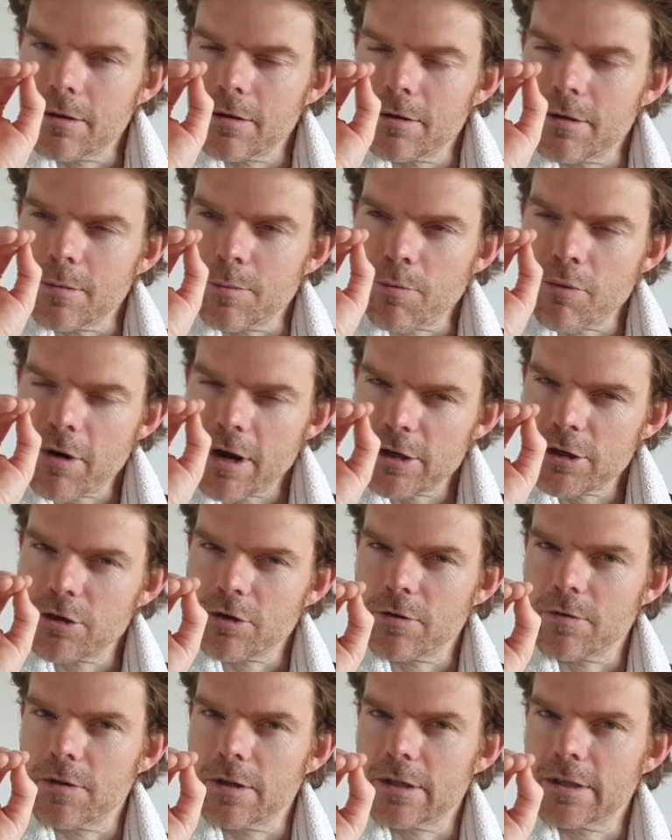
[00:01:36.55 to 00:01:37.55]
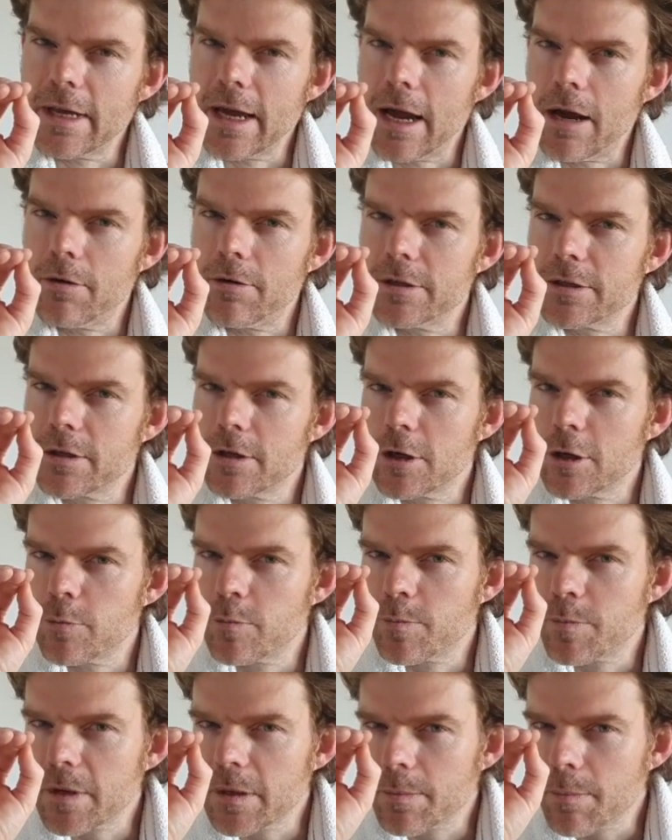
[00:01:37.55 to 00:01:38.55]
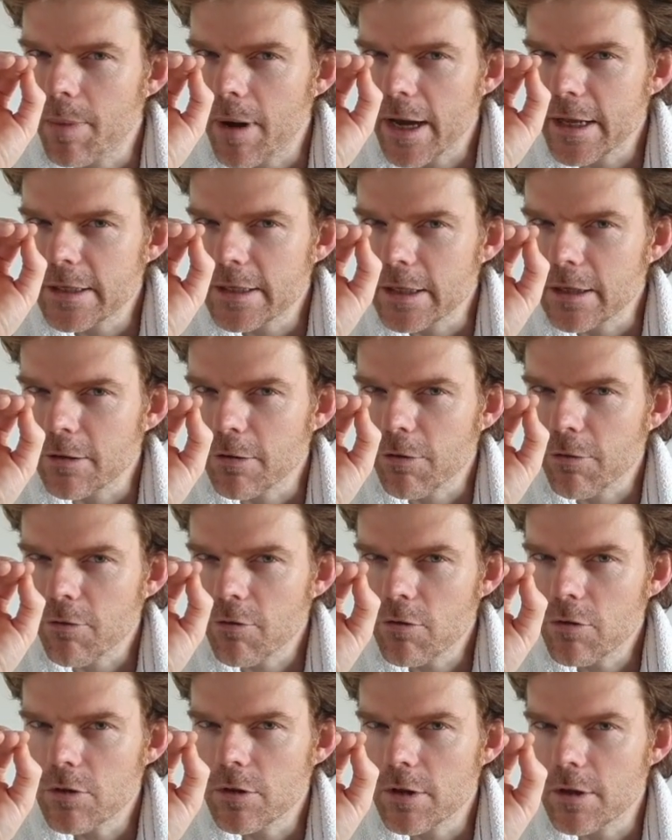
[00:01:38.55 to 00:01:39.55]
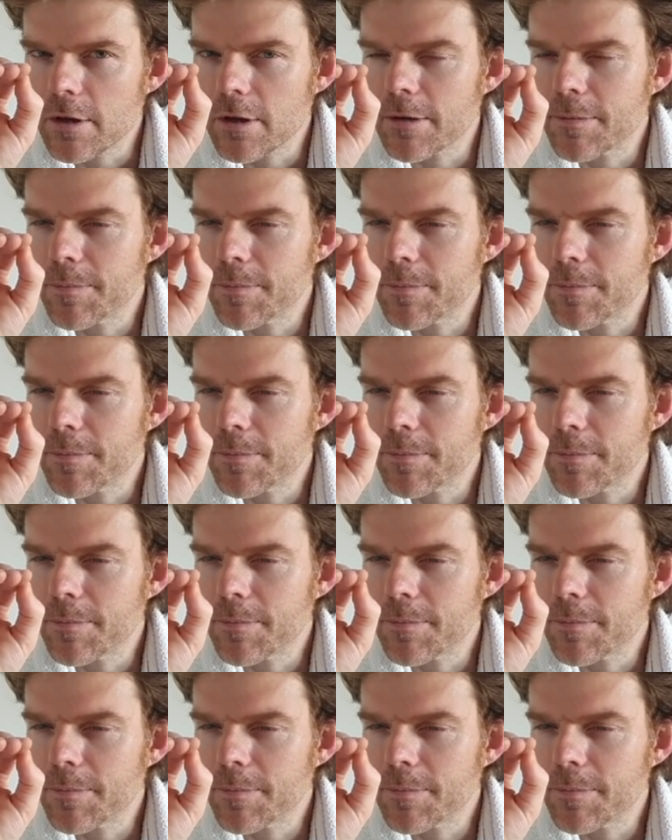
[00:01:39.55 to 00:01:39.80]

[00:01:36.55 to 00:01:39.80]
the pressure of the towel is going to be biting through the